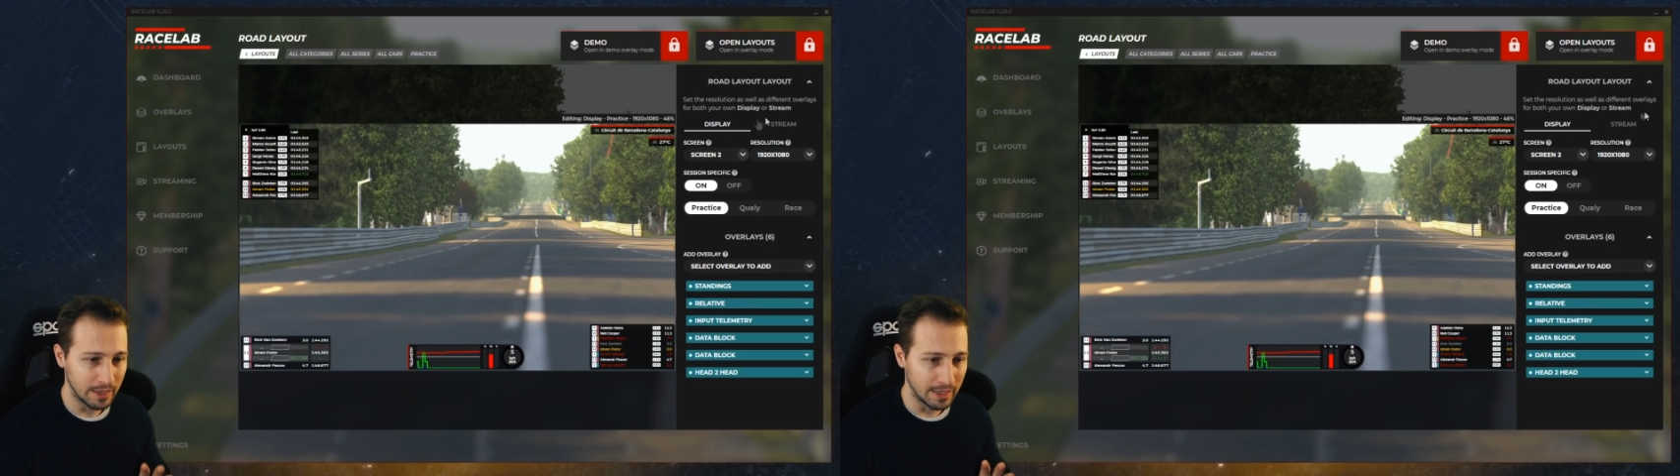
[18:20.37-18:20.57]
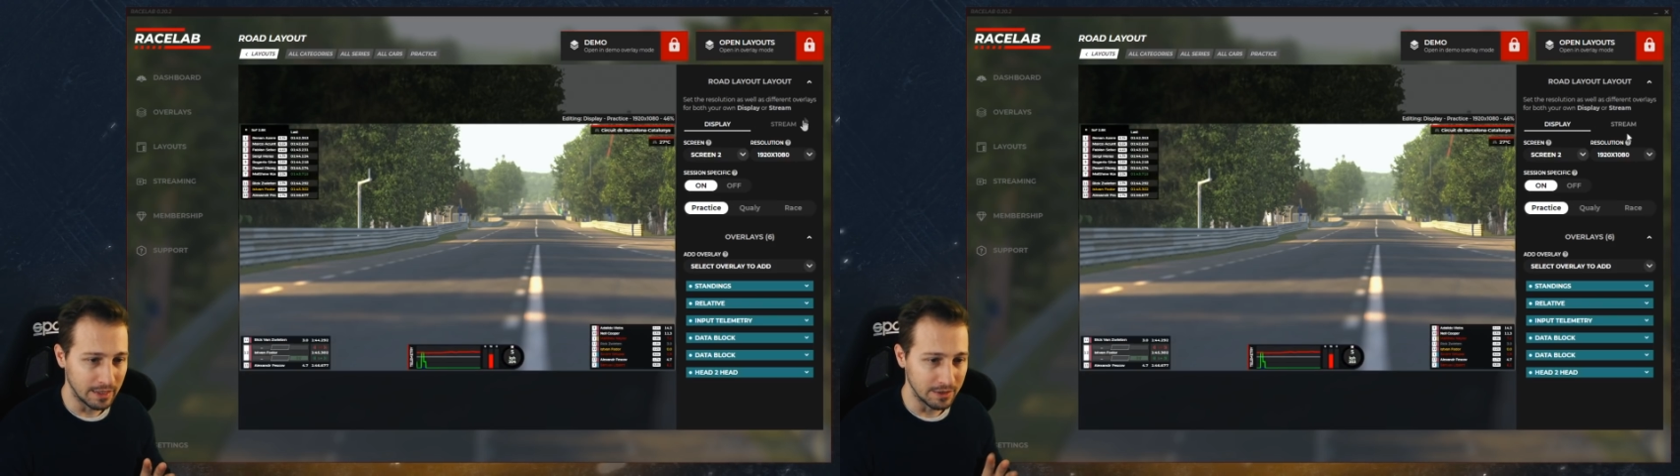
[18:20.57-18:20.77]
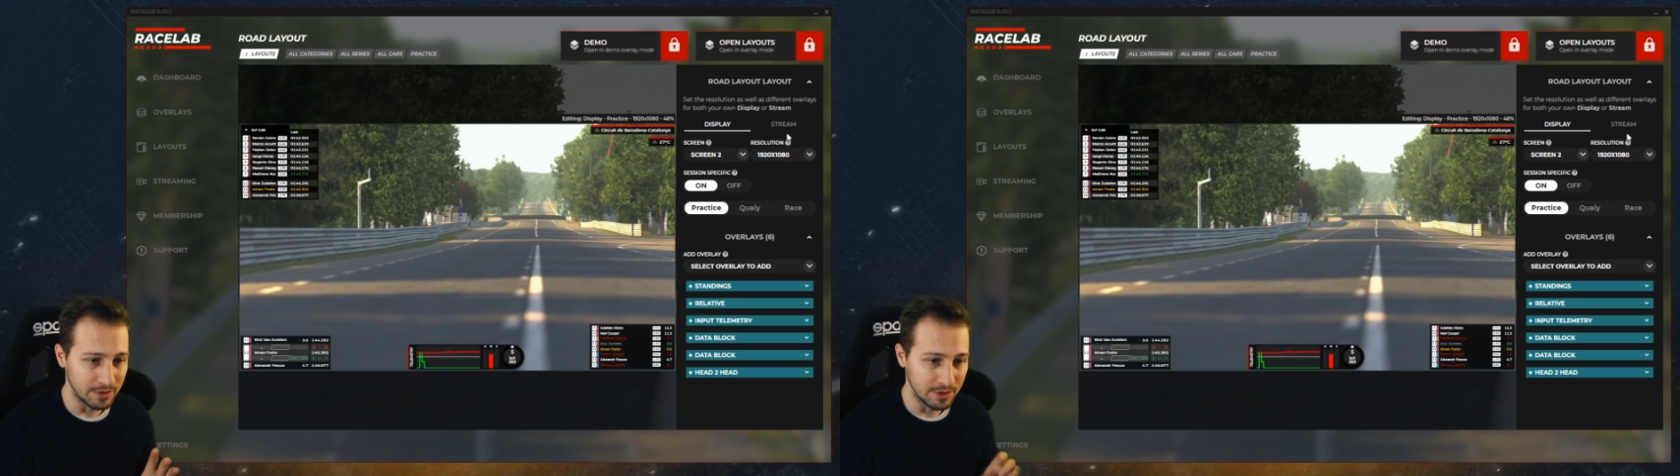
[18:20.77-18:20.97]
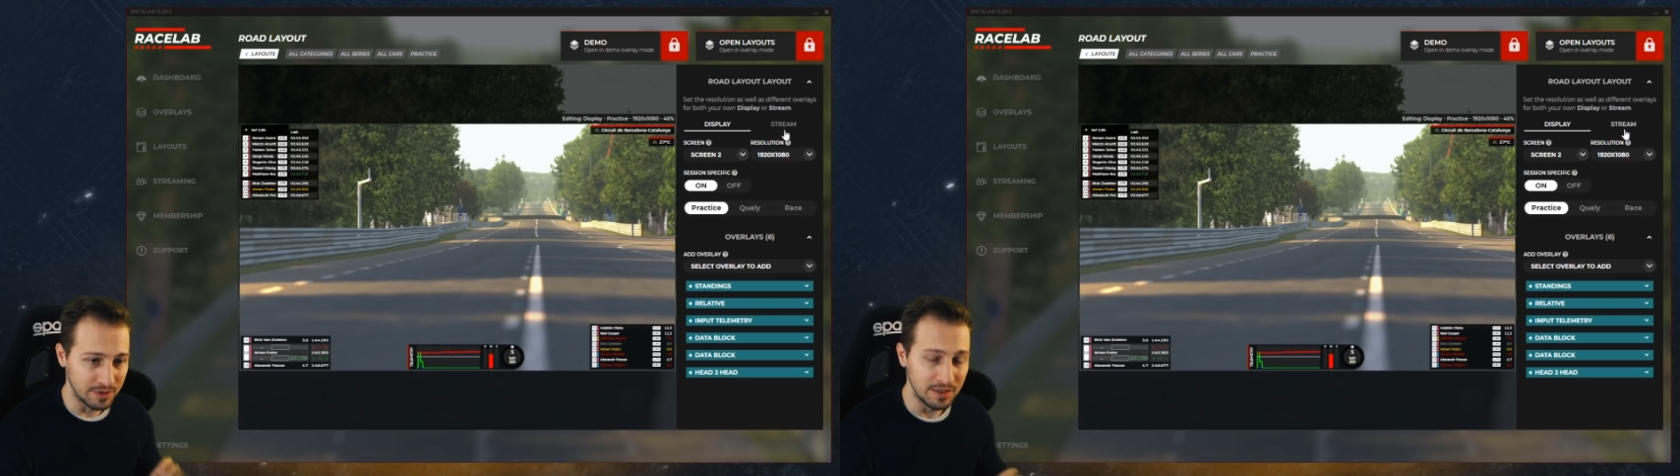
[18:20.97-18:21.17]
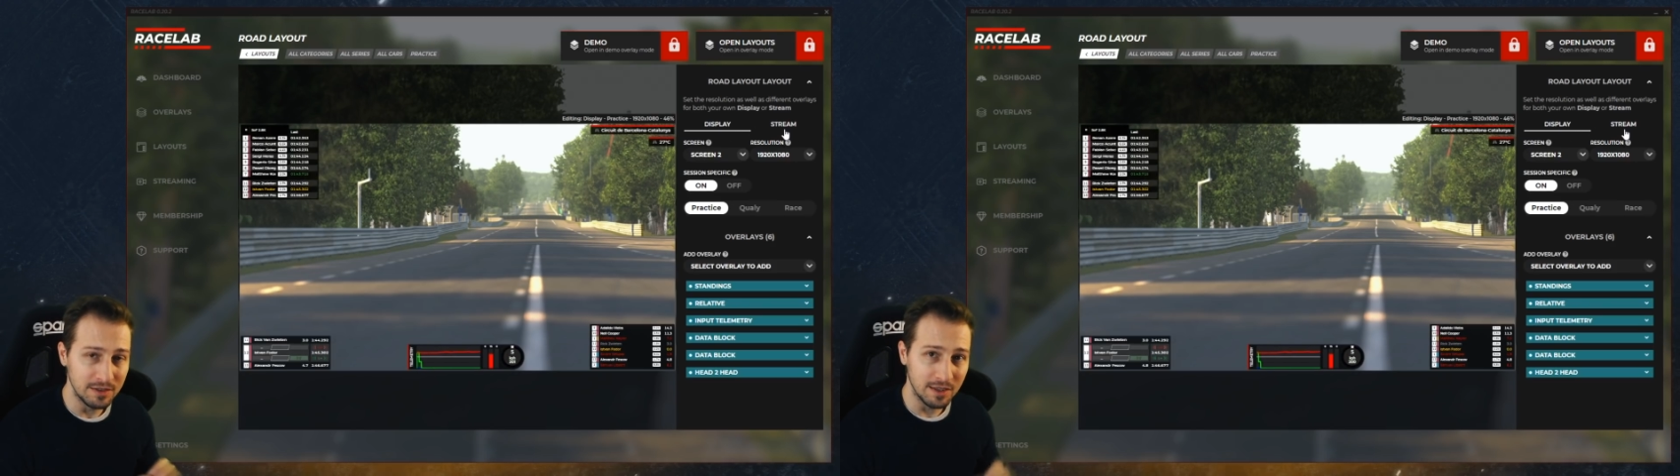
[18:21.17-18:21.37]
And
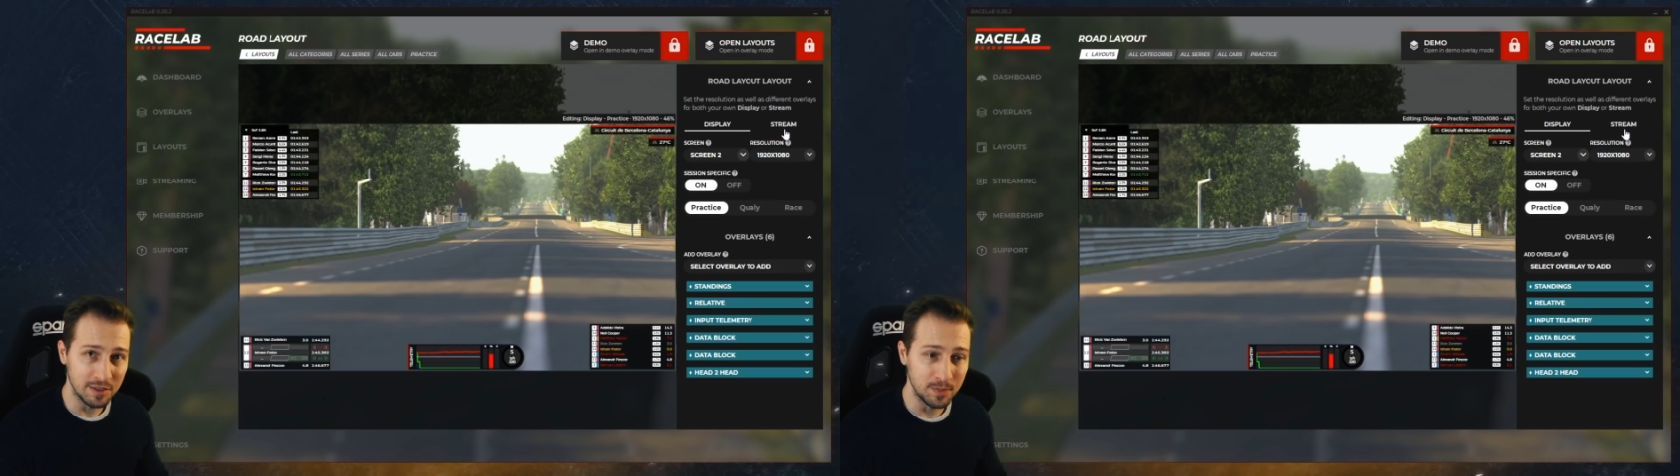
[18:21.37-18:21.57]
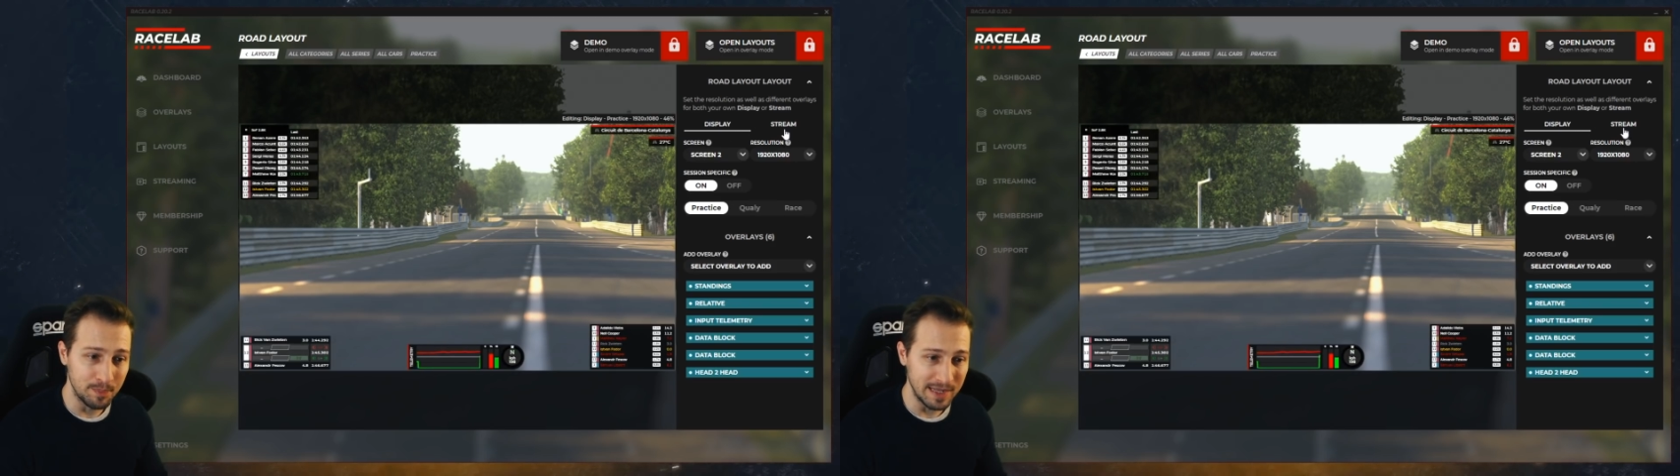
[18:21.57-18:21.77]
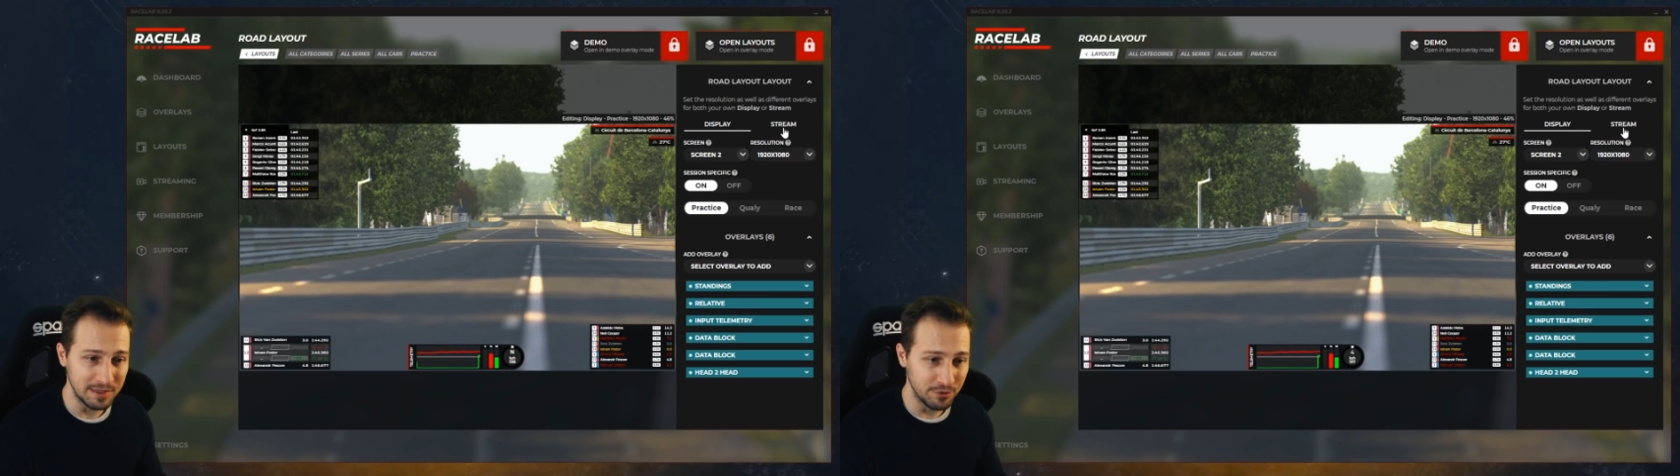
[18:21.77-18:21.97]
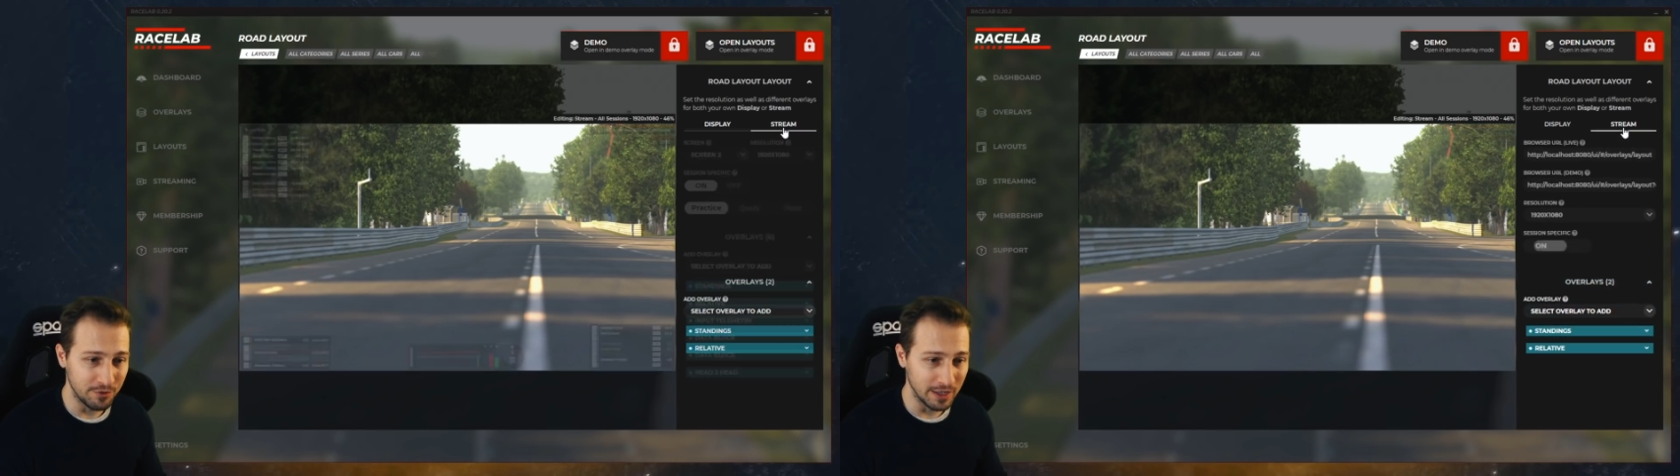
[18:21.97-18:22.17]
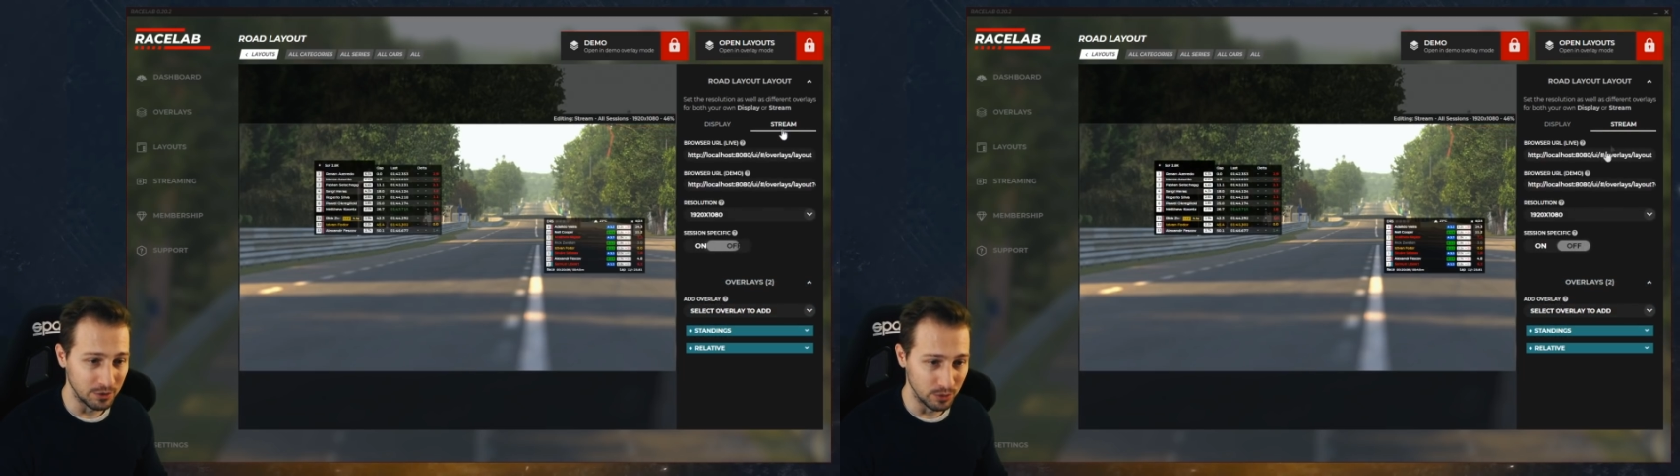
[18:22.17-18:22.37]
since I
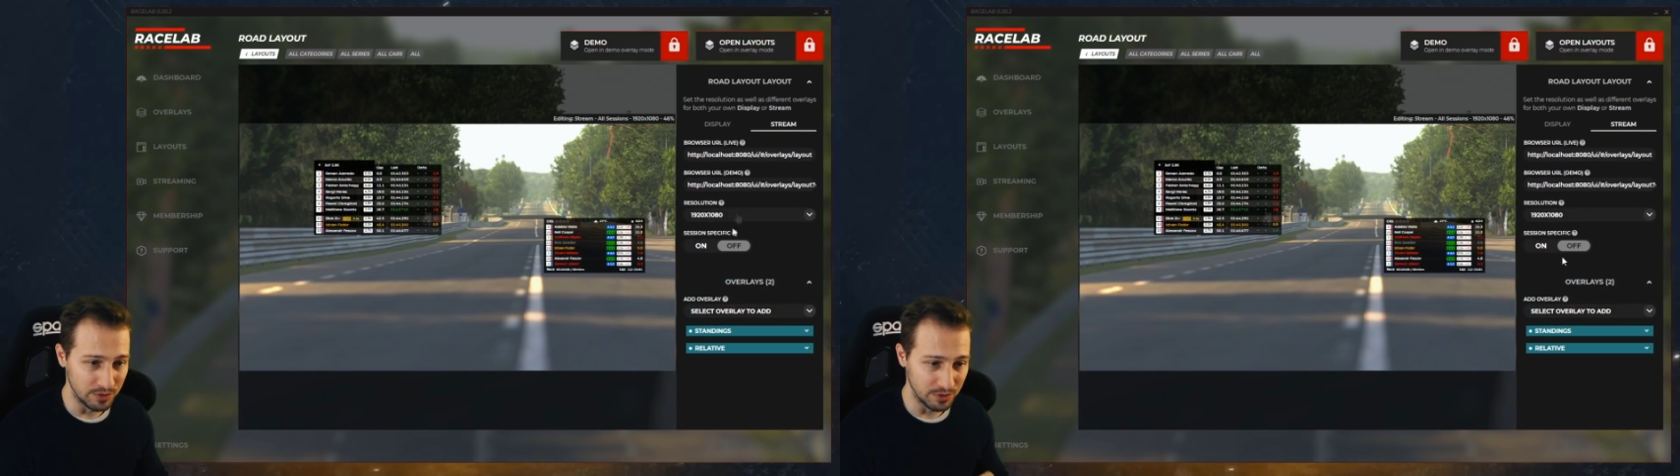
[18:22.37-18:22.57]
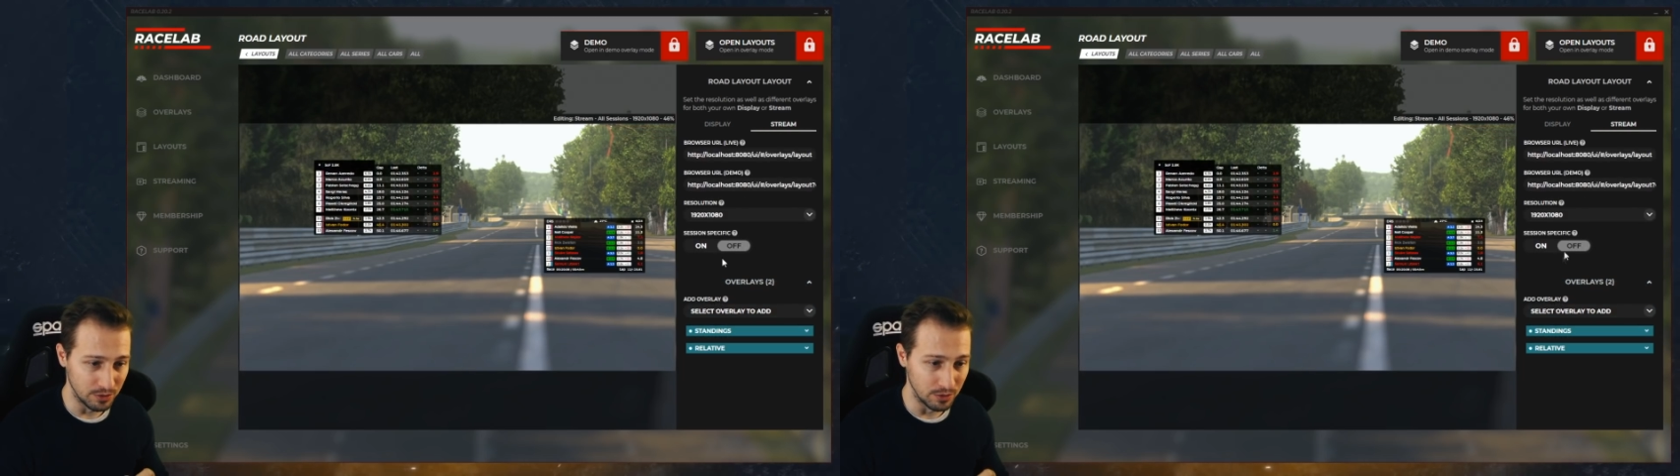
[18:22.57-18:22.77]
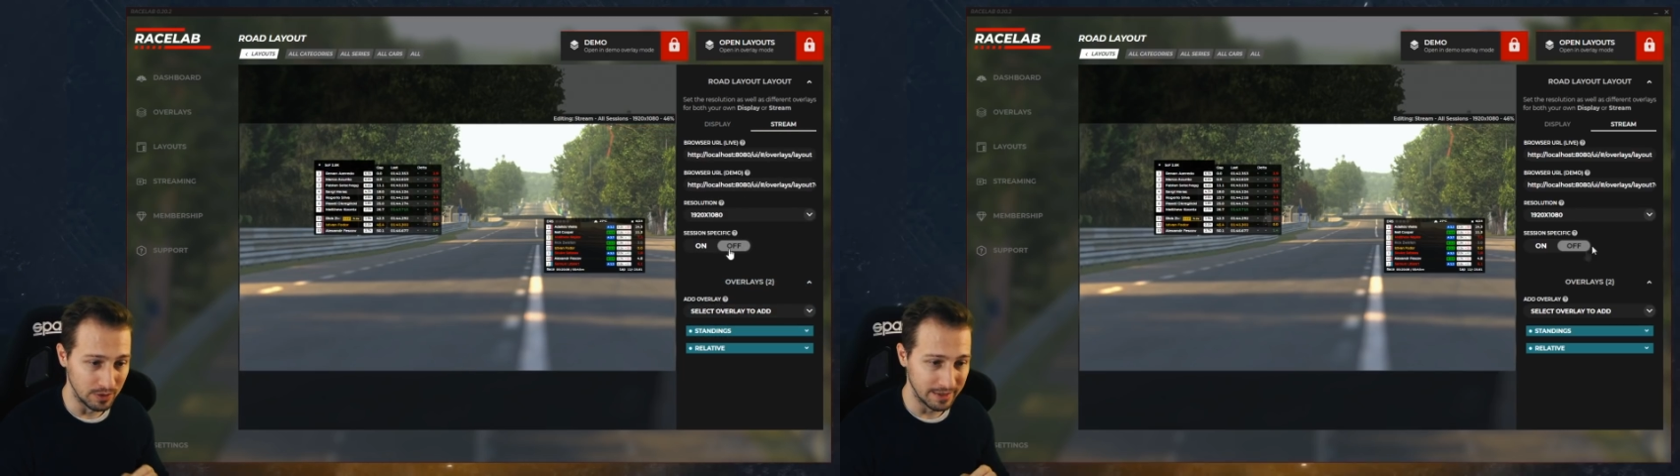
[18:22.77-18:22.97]
specified also